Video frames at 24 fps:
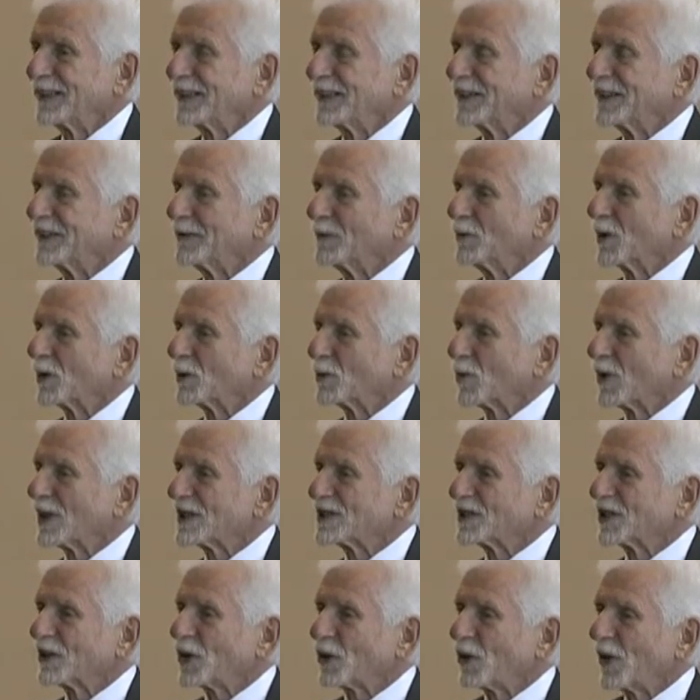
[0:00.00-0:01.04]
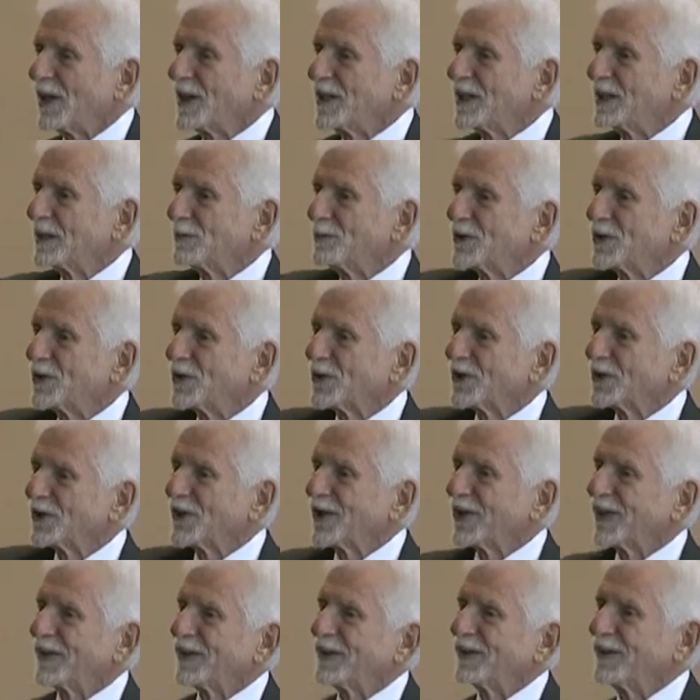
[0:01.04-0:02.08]
The, what was a Cray computer
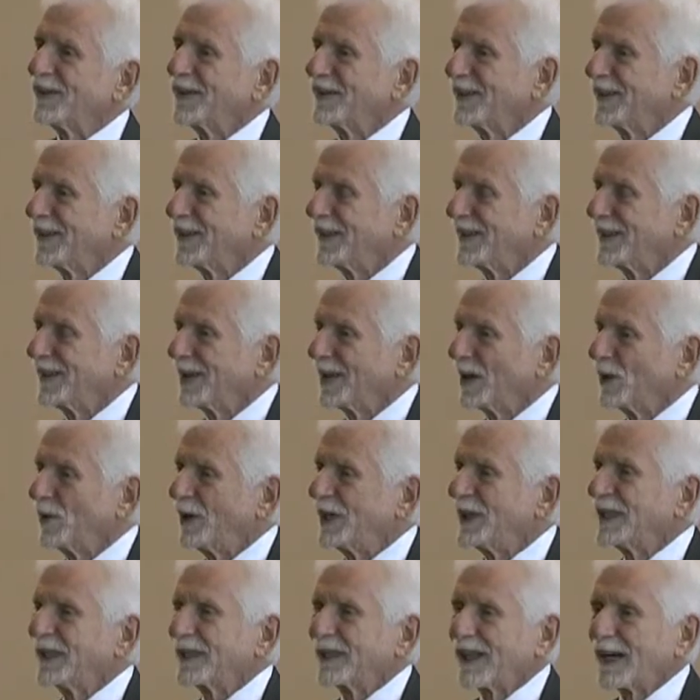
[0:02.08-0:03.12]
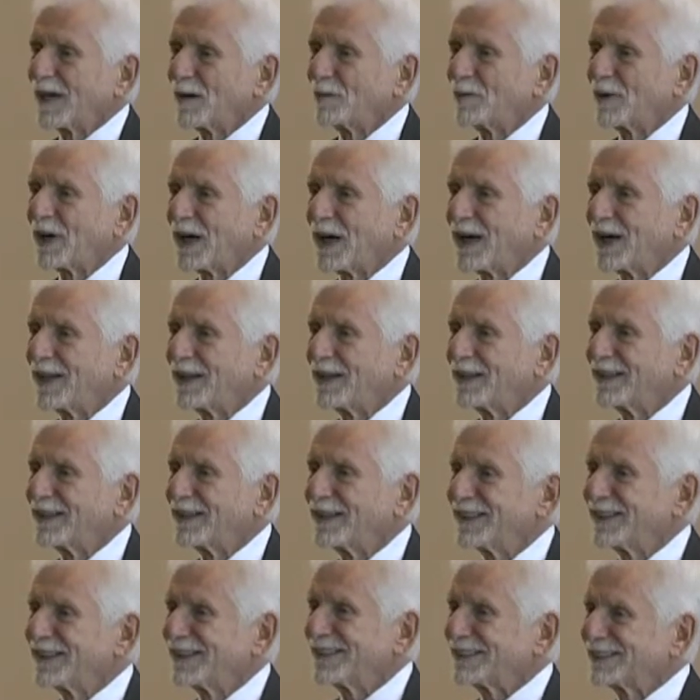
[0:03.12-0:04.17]
then, we can now
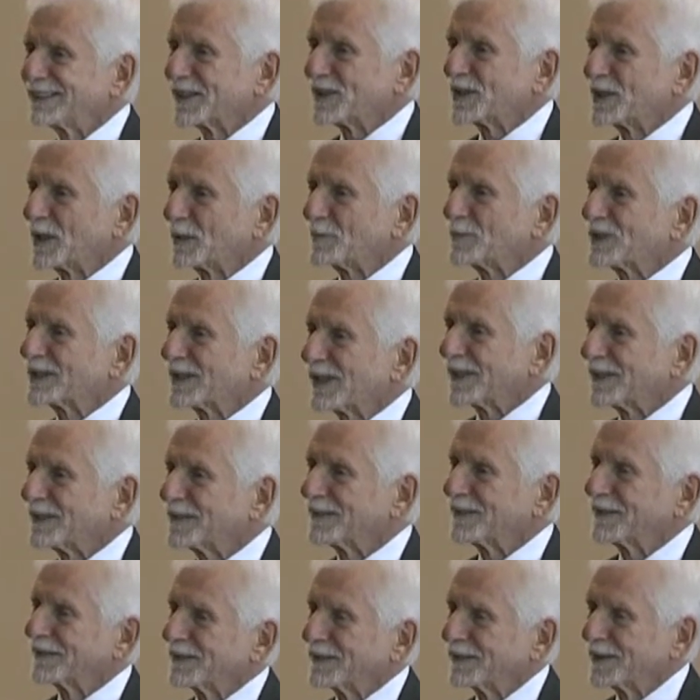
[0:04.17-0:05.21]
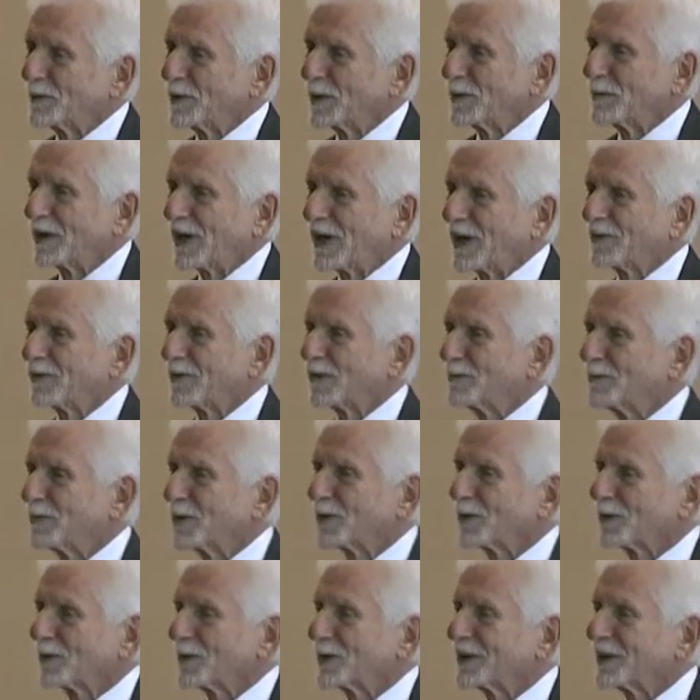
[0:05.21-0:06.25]
buy as a chipset that we buy from
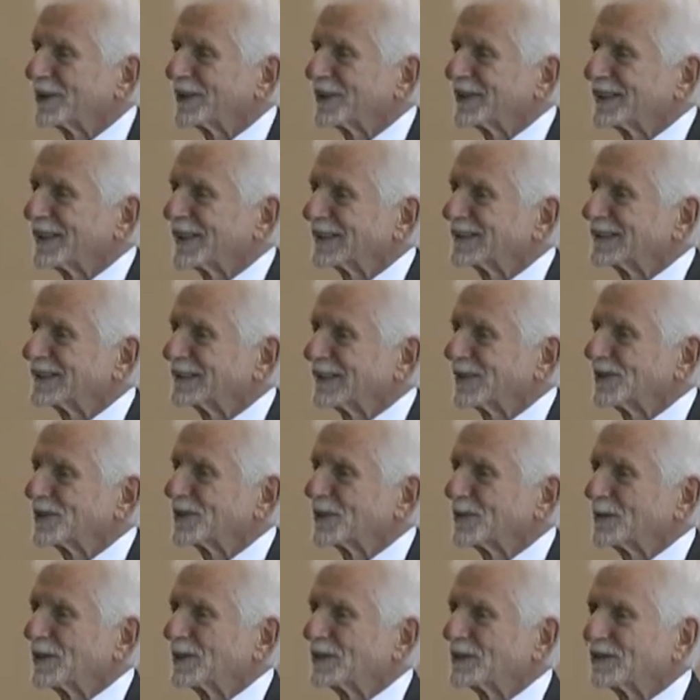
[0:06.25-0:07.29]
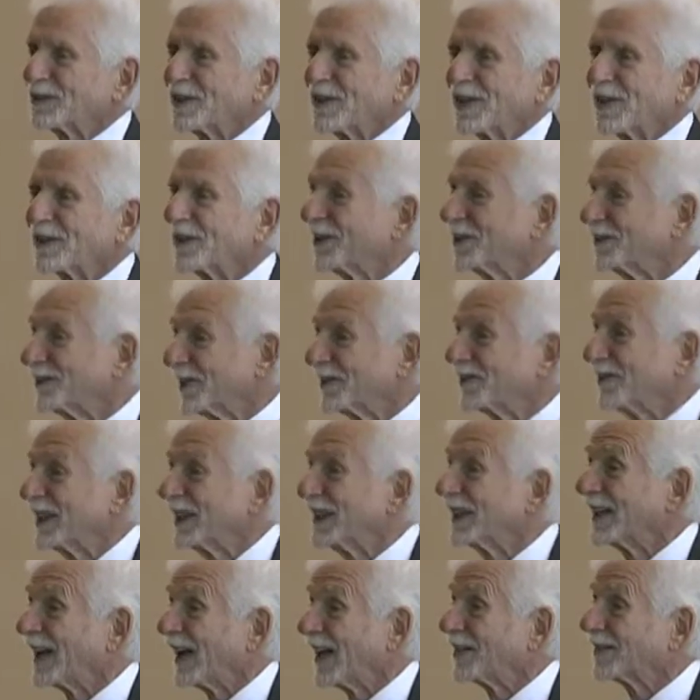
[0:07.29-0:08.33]
Motorola or Texas Instruments for
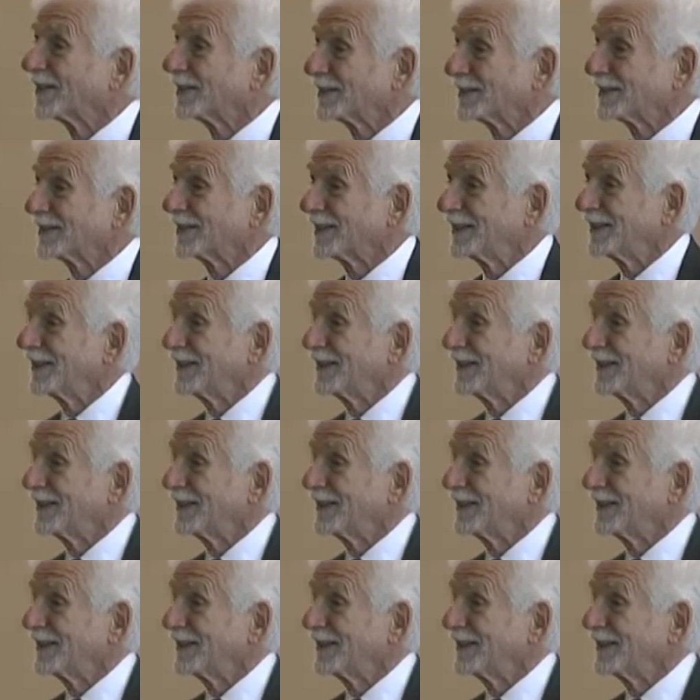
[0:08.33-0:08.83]
$115.